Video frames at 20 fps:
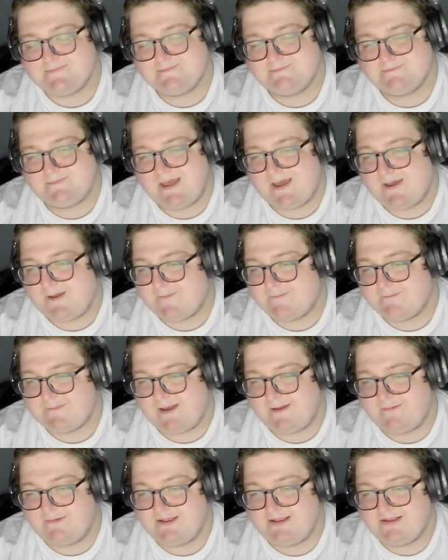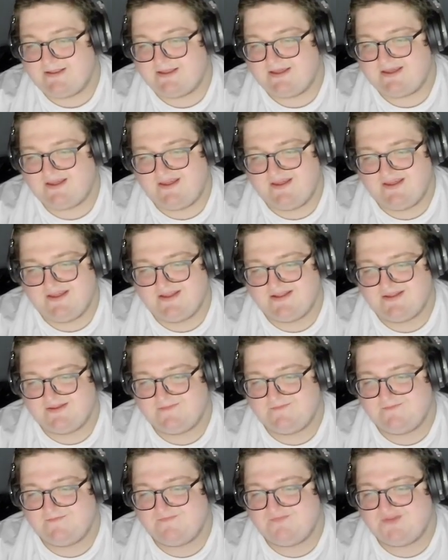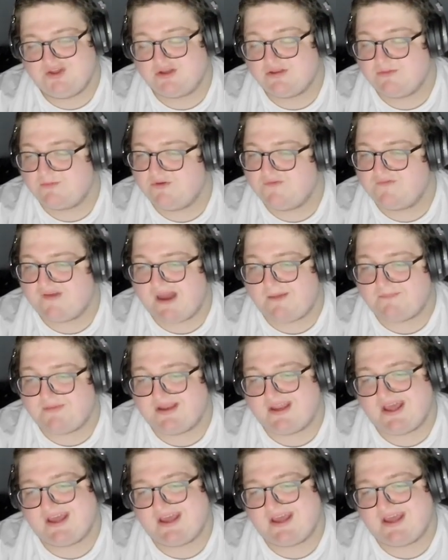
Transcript: yeah, I mean, could the move happen?